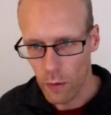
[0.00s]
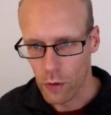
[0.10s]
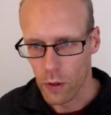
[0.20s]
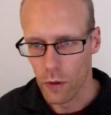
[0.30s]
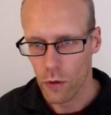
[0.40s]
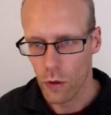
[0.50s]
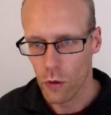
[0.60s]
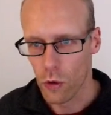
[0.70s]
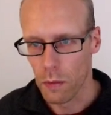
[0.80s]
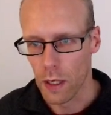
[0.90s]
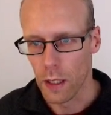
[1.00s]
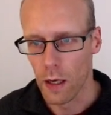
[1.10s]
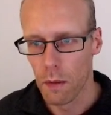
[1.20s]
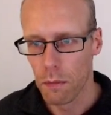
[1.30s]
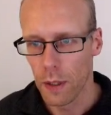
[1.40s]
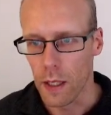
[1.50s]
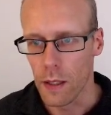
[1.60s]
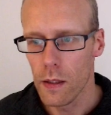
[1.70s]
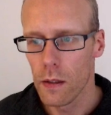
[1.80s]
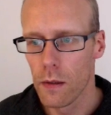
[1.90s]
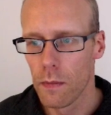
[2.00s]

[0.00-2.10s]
us on social media, please,